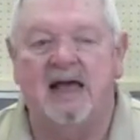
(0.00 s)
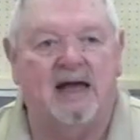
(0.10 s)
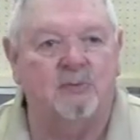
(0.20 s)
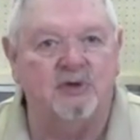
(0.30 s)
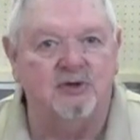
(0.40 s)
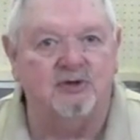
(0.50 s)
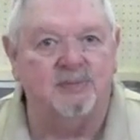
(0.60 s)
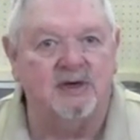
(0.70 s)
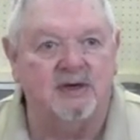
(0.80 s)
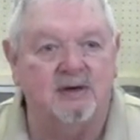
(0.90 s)
And we use
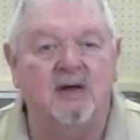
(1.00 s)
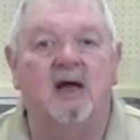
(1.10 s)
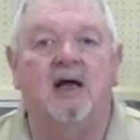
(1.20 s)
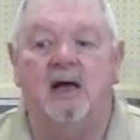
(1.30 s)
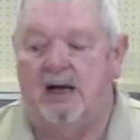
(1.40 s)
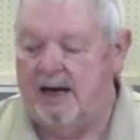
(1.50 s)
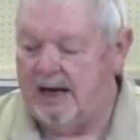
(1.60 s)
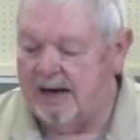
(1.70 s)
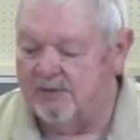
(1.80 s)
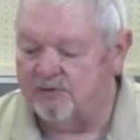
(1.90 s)
them here
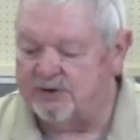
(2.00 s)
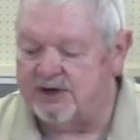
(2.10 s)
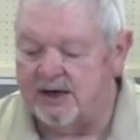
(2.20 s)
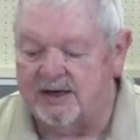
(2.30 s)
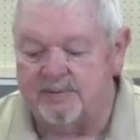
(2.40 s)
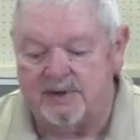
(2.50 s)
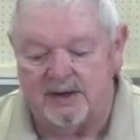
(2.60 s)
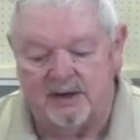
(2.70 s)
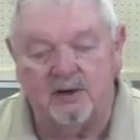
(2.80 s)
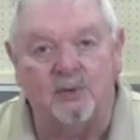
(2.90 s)
every time
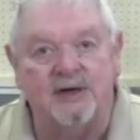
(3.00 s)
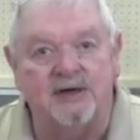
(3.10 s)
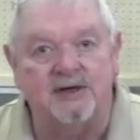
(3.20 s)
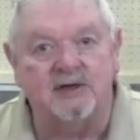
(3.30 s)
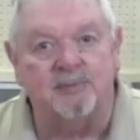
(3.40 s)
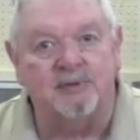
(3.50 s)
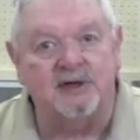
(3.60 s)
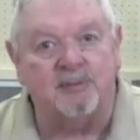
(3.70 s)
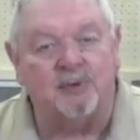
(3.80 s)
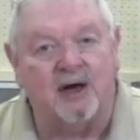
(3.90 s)
we need to
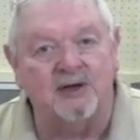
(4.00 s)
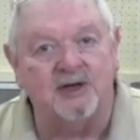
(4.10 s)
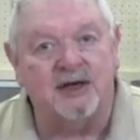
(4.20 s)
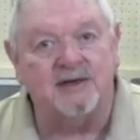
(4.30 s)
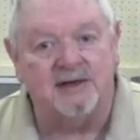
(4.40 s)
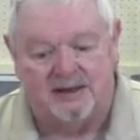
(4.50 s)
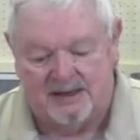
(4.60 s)
complete a project,